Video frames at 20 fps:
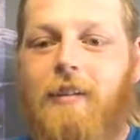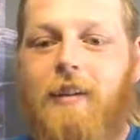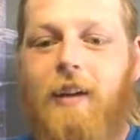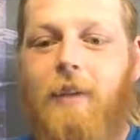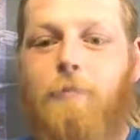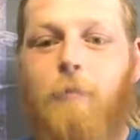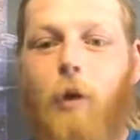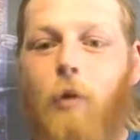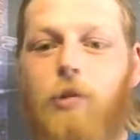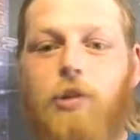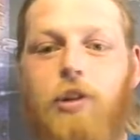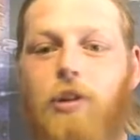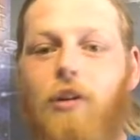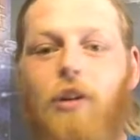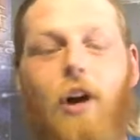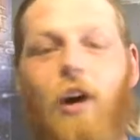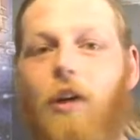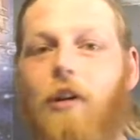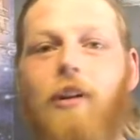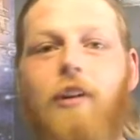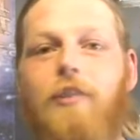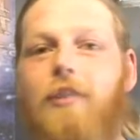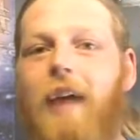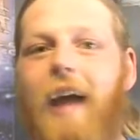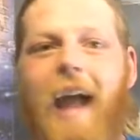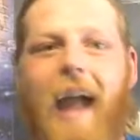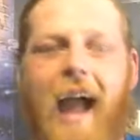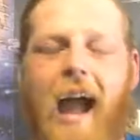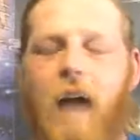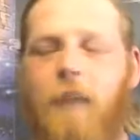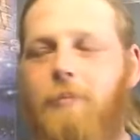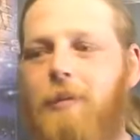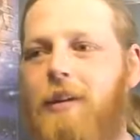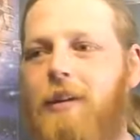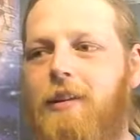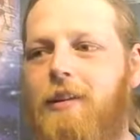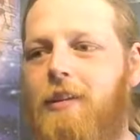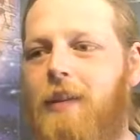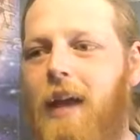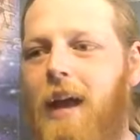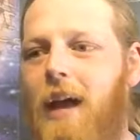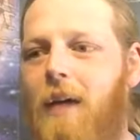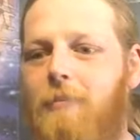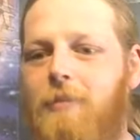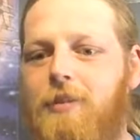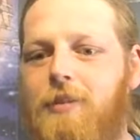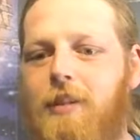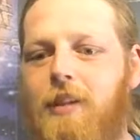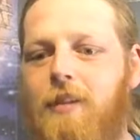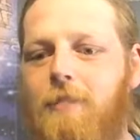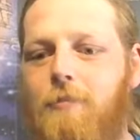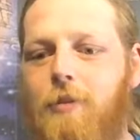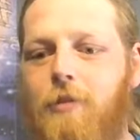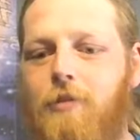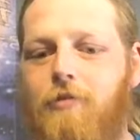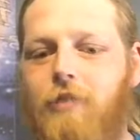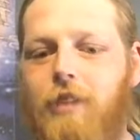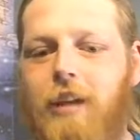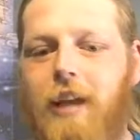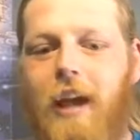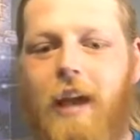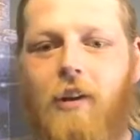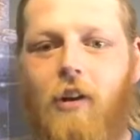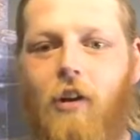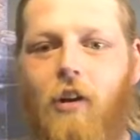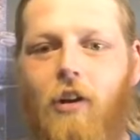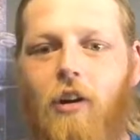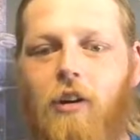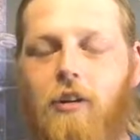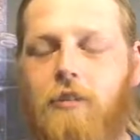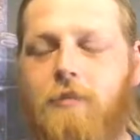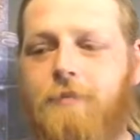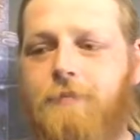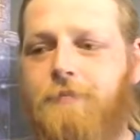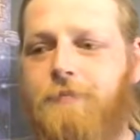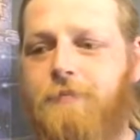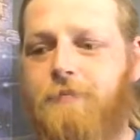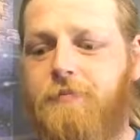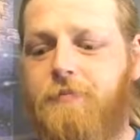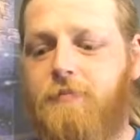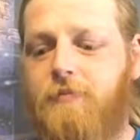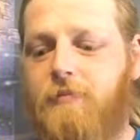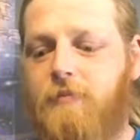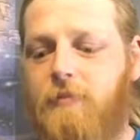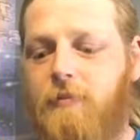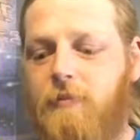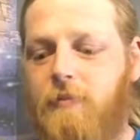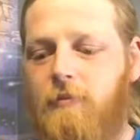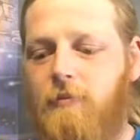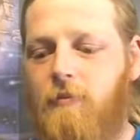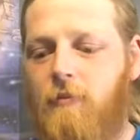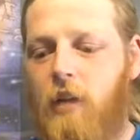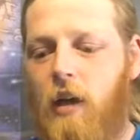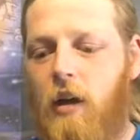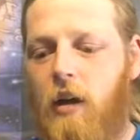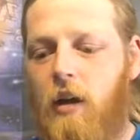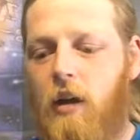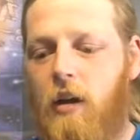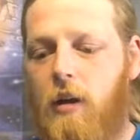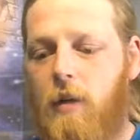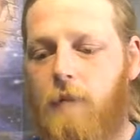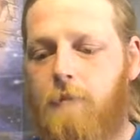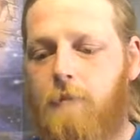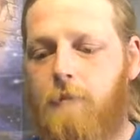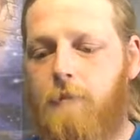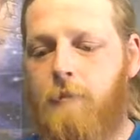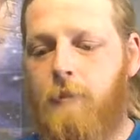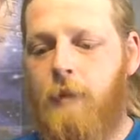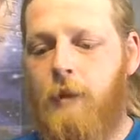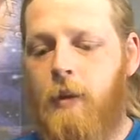emotional arc that happens in the movie at all. So